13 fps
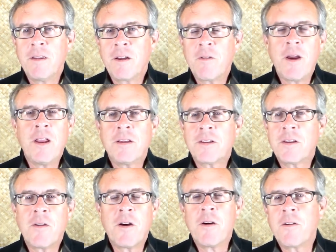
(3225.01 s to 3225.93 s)
the
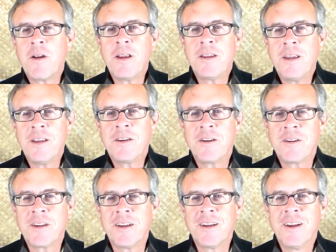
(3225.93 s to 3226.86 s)
greatest of all great
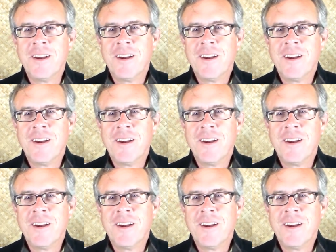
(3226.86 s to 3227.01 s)
teachers.